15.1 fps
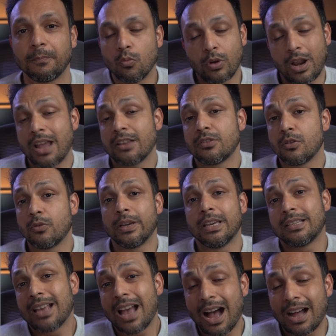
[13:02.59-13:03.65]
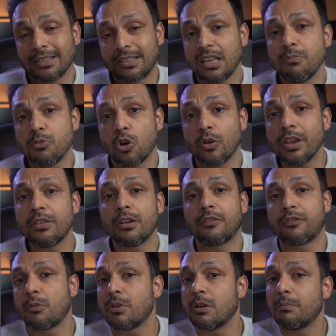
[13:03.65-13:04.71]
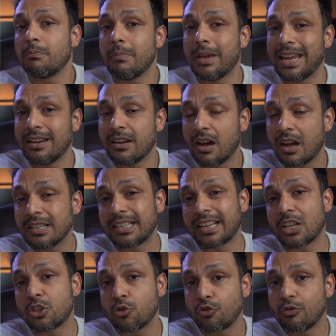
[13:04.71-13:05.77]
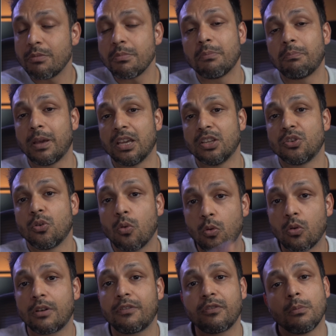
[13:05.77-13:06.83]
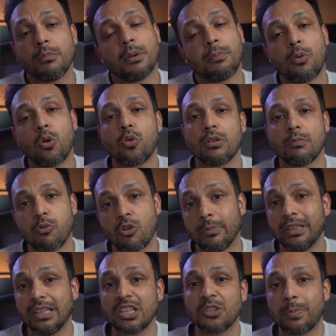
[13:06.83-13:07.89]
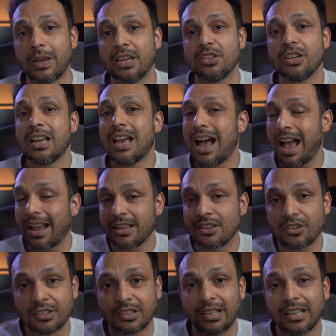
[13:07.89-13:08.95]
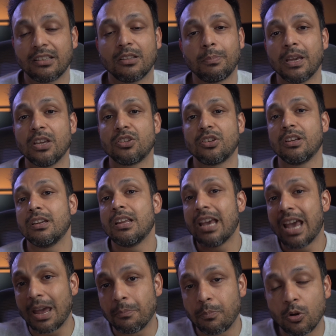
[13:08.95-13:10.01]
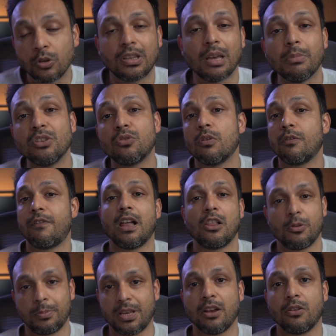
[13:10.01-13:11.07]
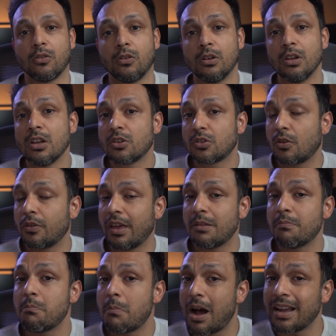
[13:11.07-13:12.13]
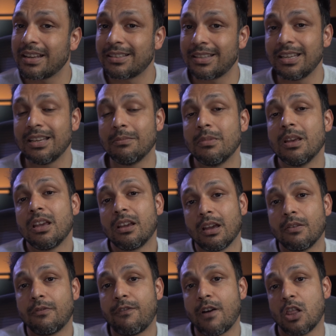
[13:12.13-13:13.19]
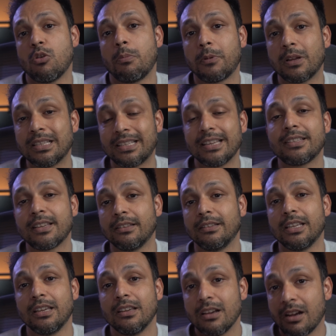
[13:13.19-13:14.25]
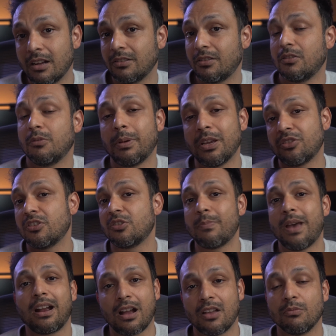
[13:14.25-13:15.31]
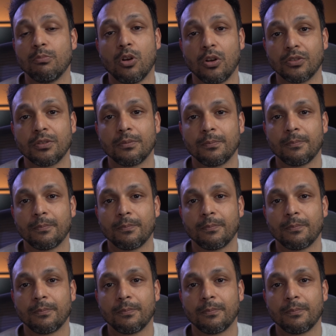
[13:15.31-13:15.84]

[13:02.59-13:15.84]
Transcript: What I do is on Teamio, either from the main unscheduled treatment page or from the broken appointment list page, I can just select the patient and put them into a follow-up cycle. So then my team can follow up consistently until the patient is back on the books.